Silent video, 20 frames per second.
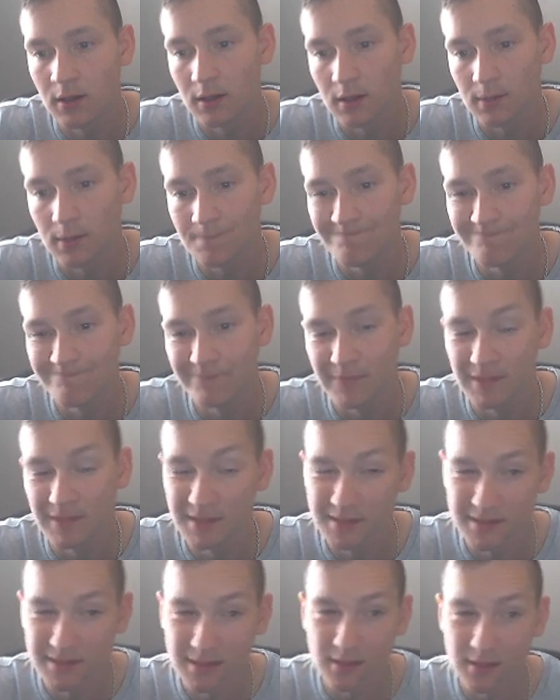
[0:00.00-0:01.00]
Um,
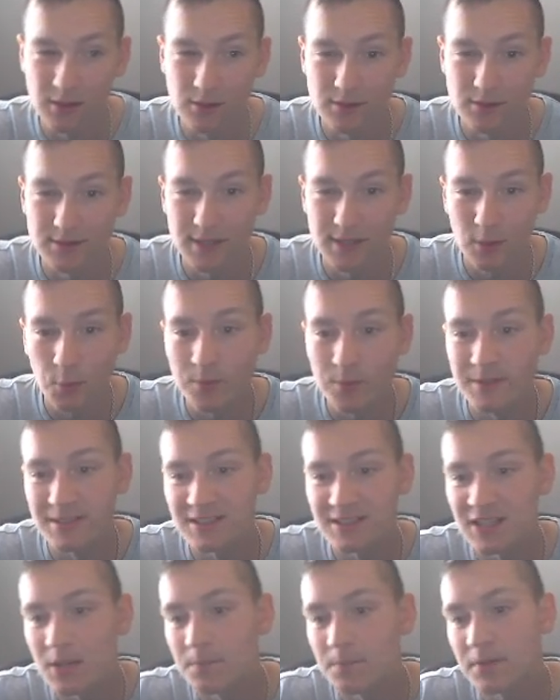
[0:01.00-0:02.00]
still looks like we're
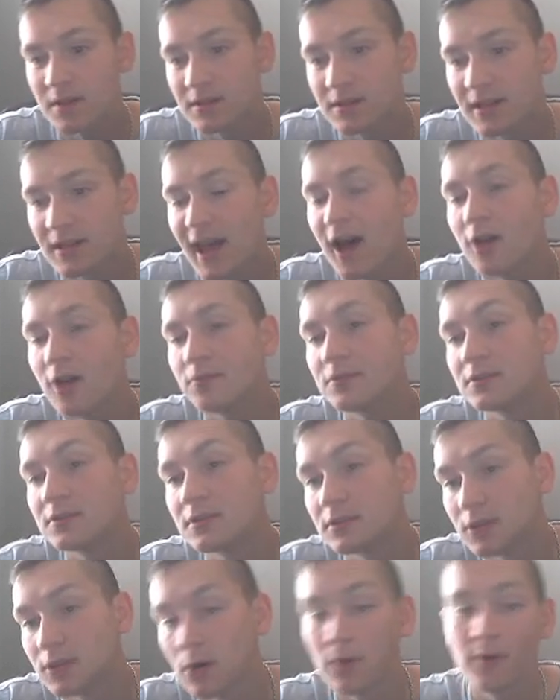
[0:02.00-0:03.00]
slumping
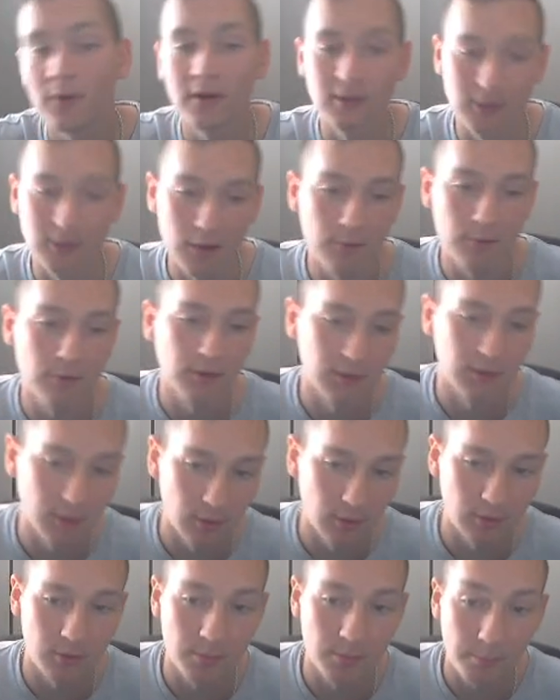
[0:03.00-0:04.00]
down lower and lower and
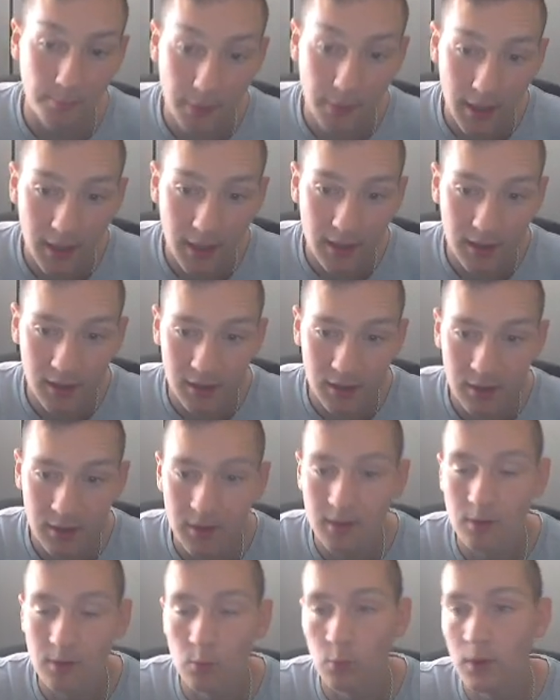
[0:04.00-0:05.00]
lower, but
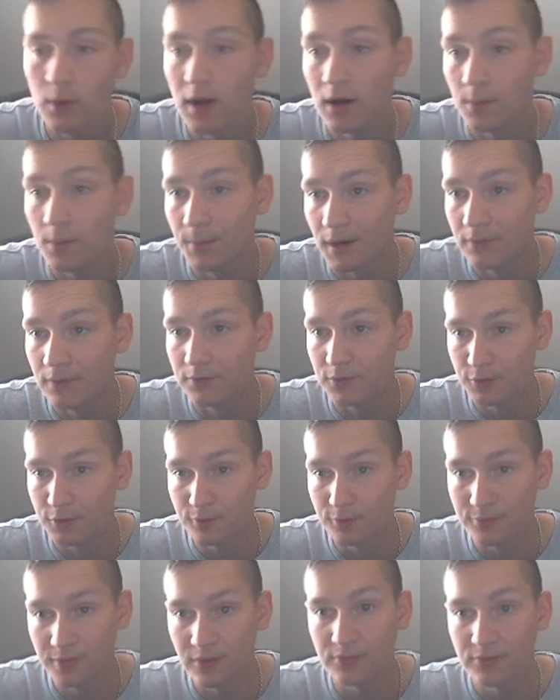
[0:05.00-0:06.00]
we are above
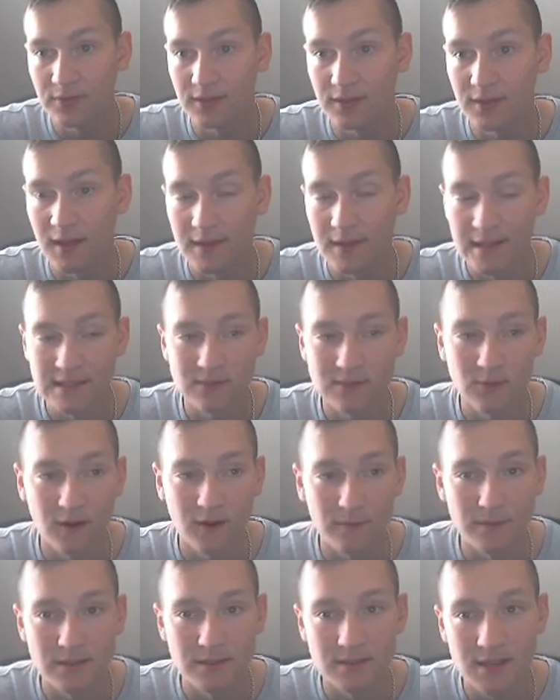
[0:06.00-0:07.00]
two fifty, and that's what
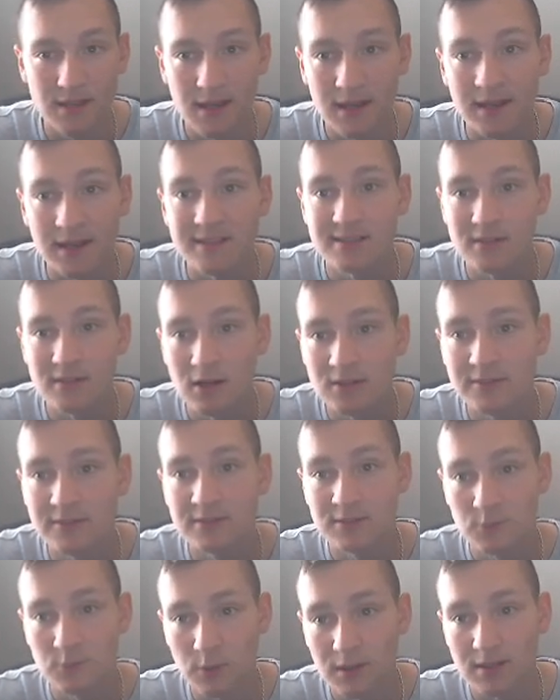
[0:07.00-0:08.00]
I've been saying. As long
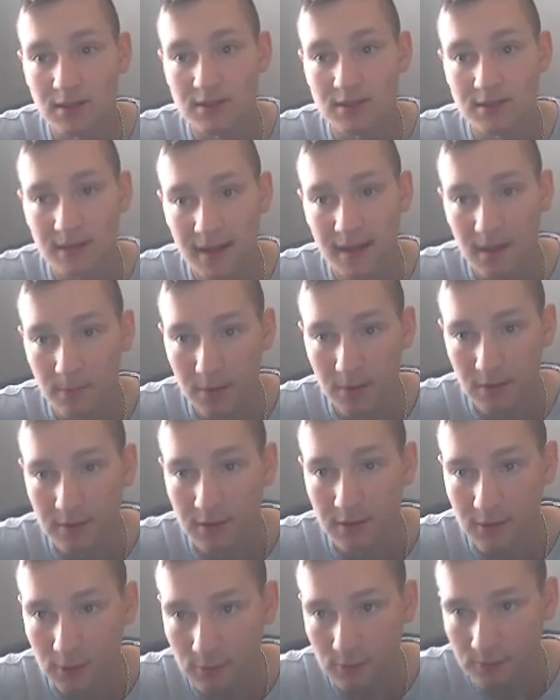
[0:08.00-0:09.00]
as we can stay above
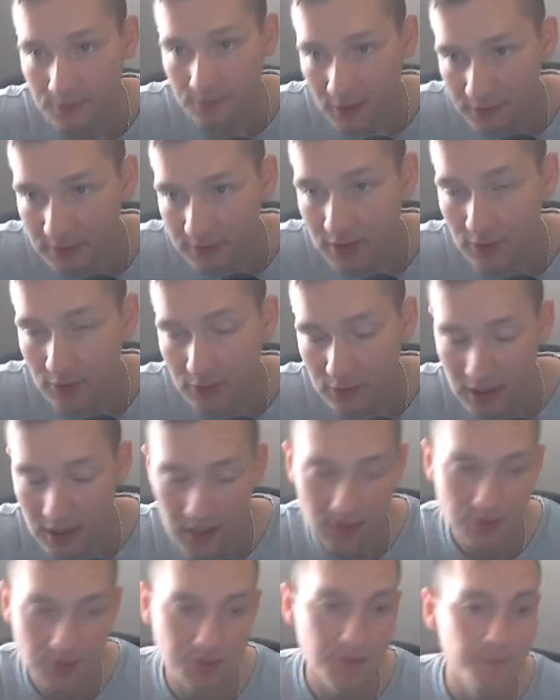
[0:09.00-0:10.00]
the two fifty
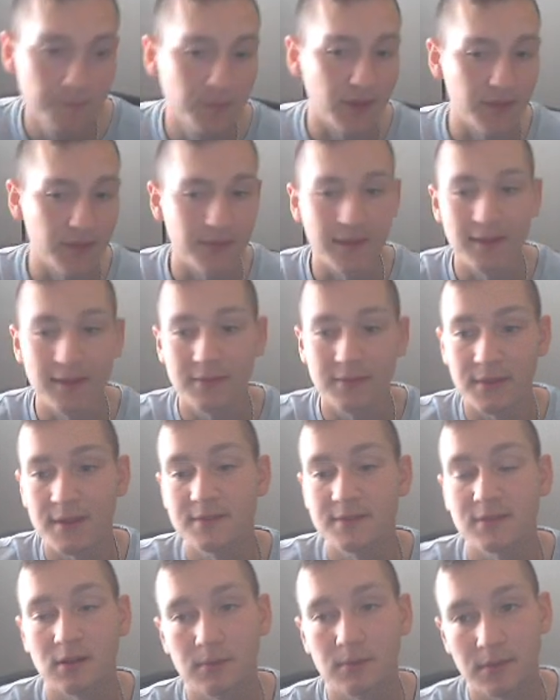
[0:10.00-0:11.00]
range, I think
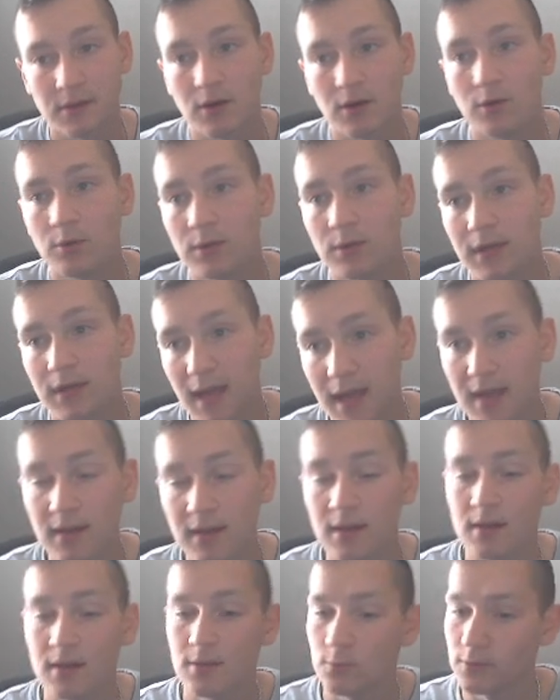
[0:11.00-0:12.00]
things are going to be
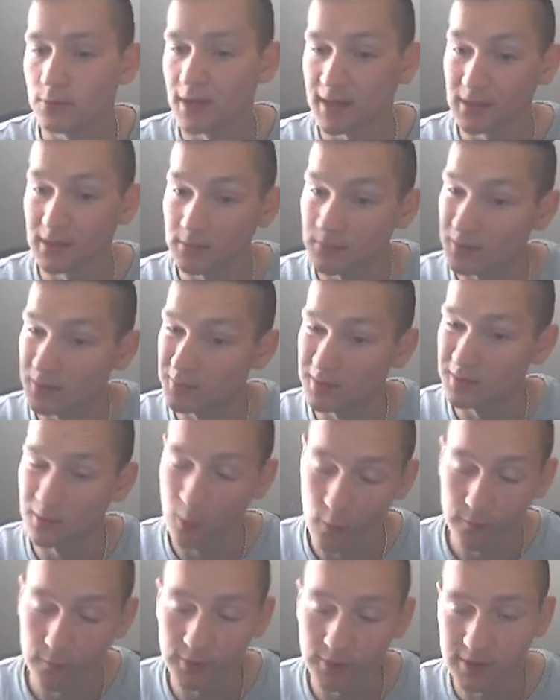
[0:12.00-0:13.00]
okay. We're not going to maybe,
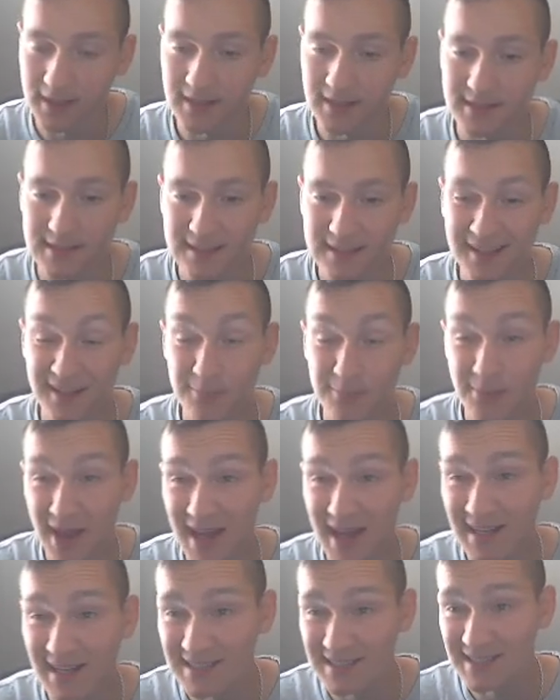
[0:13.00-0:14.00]
hopefully not see any
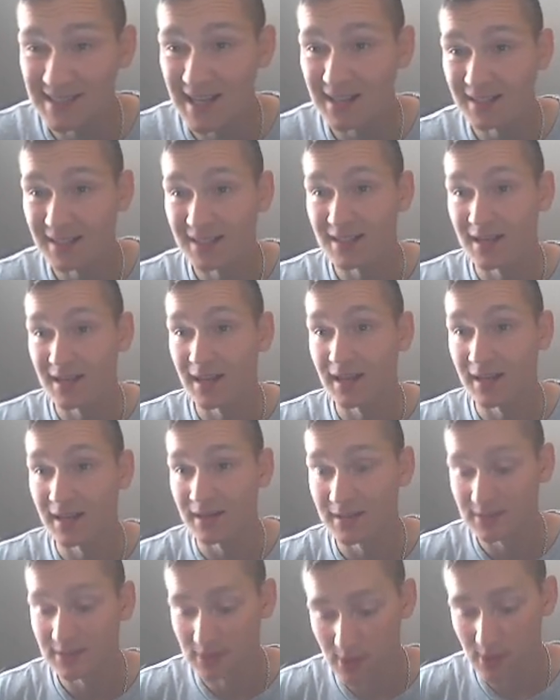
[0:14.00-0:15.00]
panic selling.
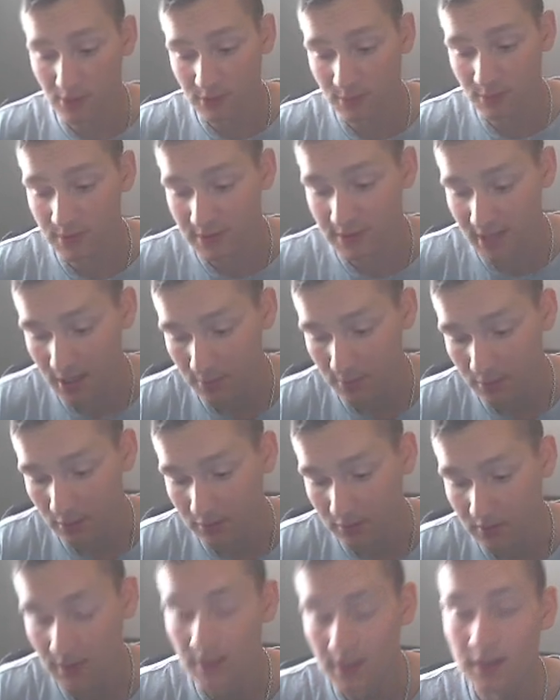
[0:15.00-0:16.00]
Again, as long as we stay
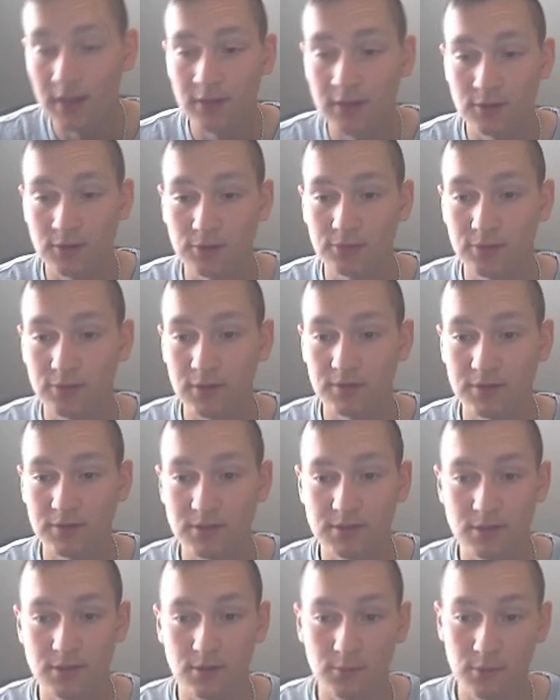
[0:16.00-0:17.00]
above two
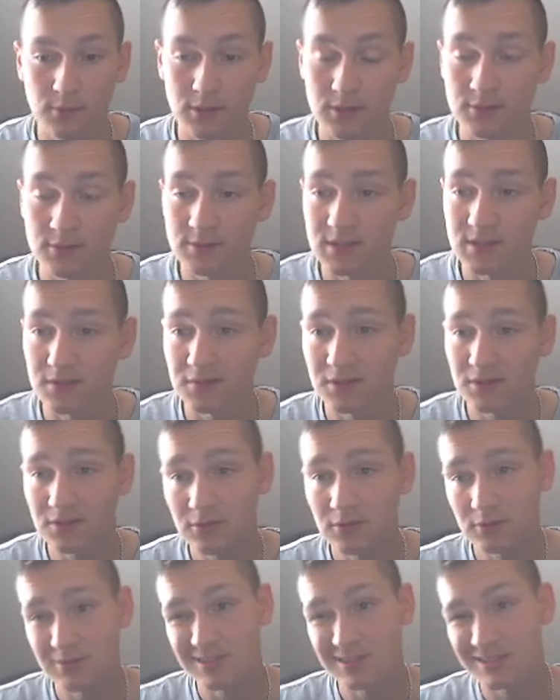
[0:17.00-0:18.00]
fifty. So we're at two
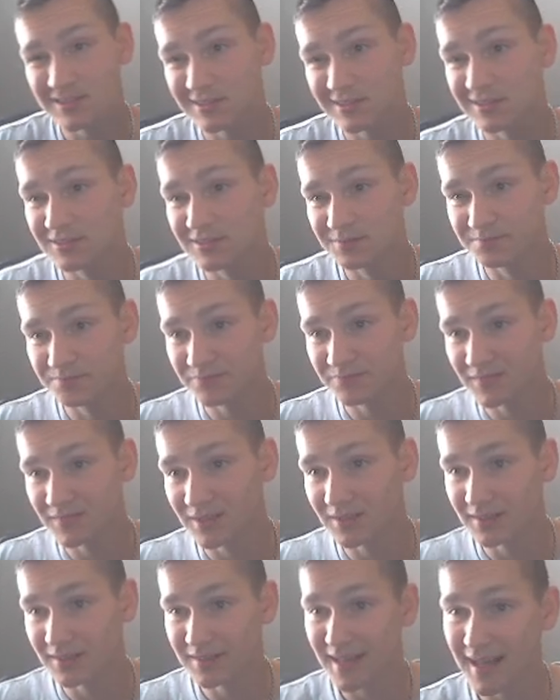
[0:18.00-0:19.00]
seventy-two. We're still
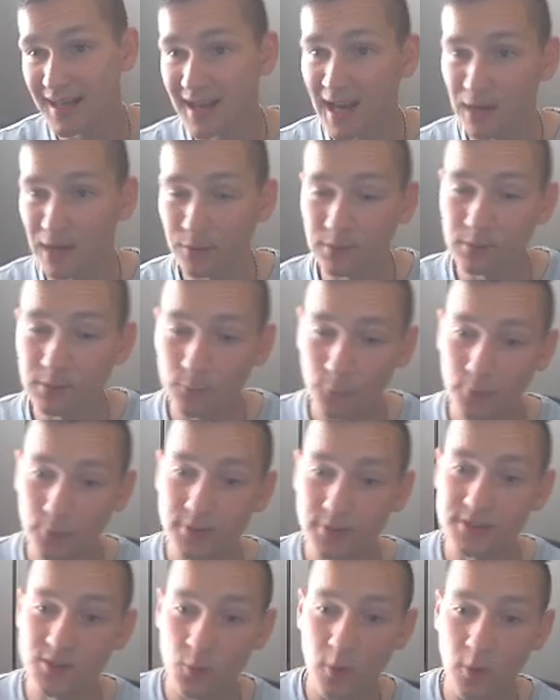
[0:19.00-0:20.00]
not out of the
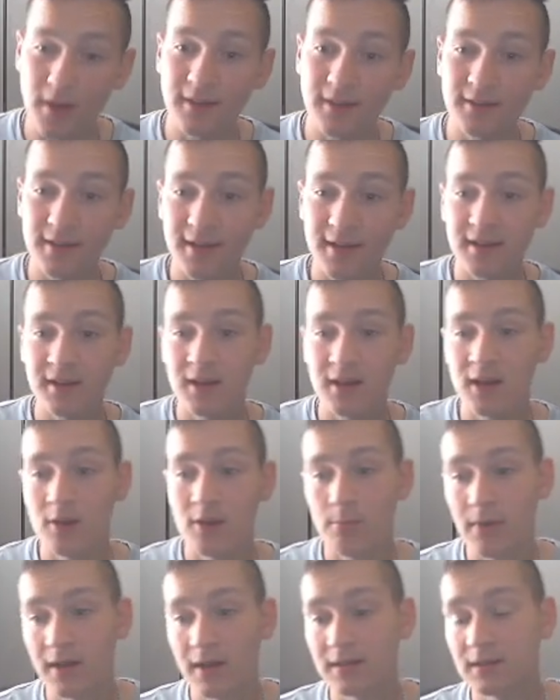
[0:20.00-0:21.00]
woods quite yet,
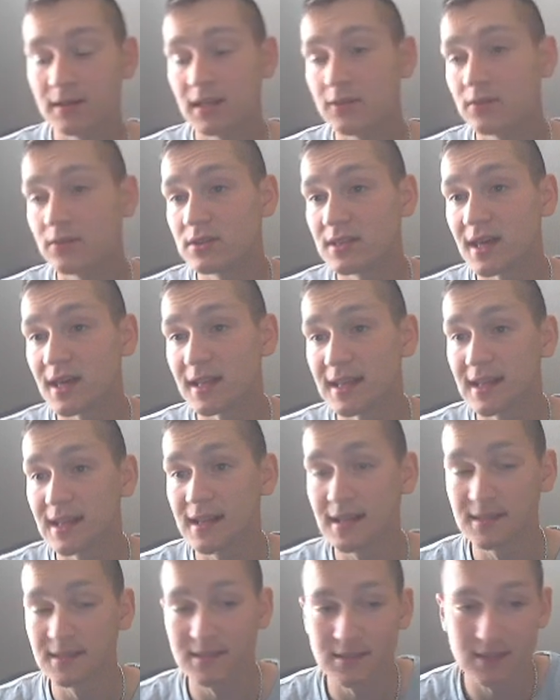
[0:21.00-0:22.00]
but given that it
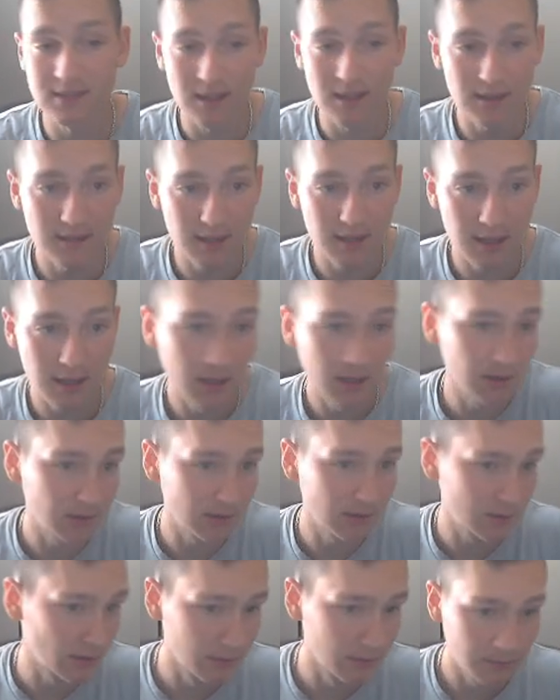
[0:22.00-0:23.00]
is Sunday
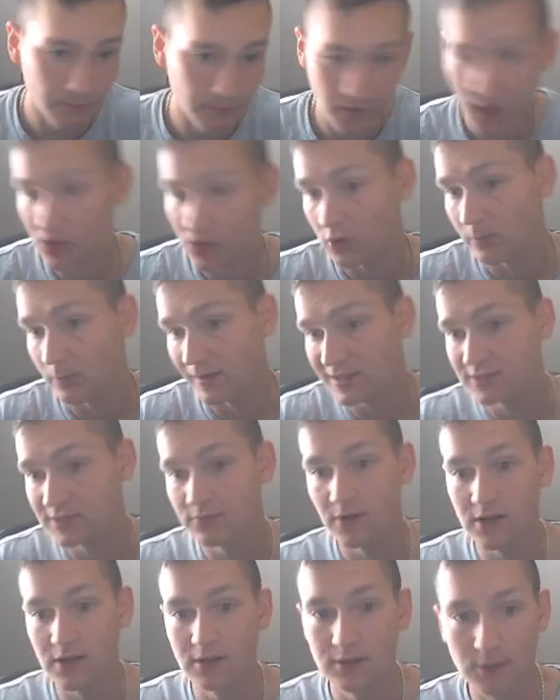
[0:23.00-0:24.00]
and the volume is
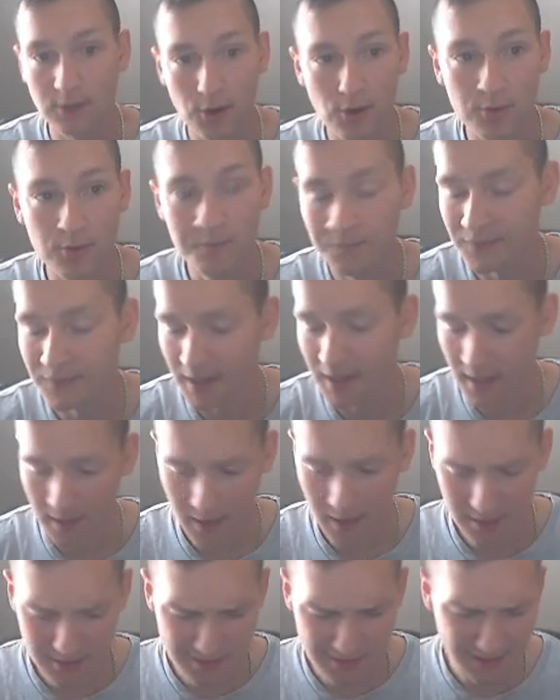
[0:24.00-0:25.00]
very low,
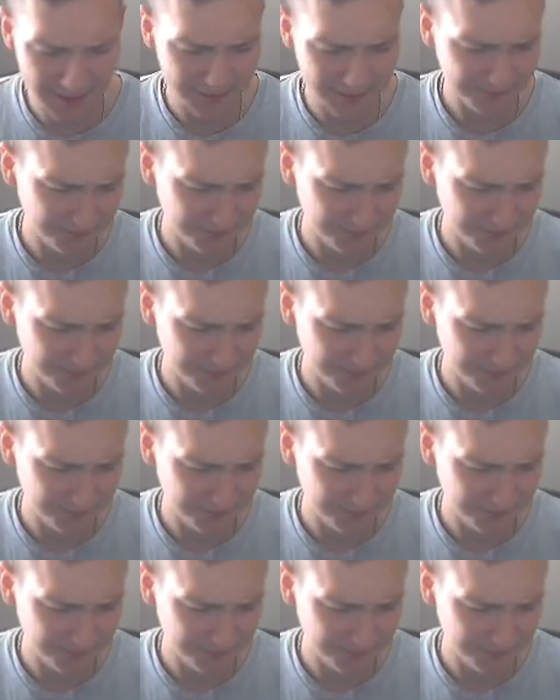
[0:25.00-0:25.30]
and honestly,